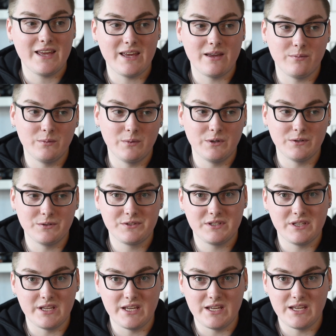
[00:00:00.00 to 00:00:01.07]
It was
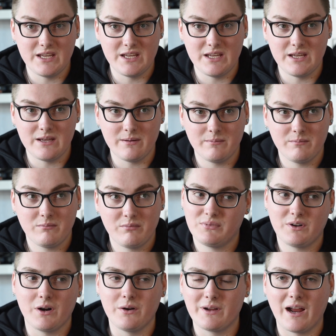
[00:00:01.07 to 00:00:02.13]
the
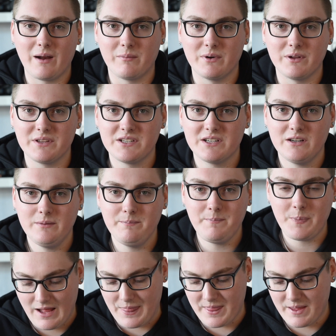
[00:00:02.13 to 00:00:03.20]
pro camera at the time,
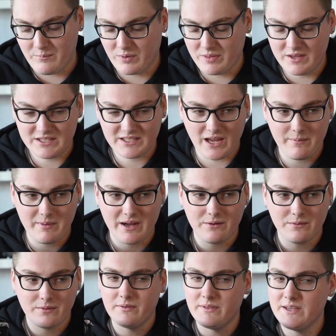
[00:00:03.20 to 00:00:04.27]
and then when this came
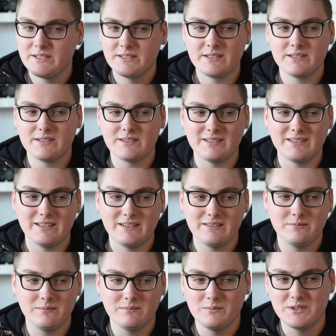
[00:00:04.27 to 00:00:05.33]
out, this
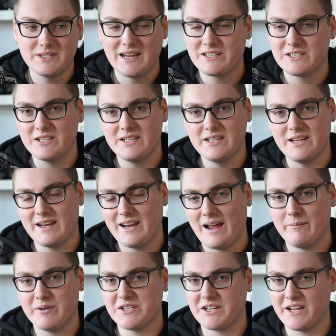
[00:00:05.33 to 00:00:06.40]
was actually an
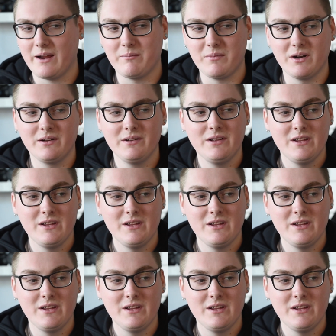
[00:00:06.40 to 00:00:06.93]
amateur camera,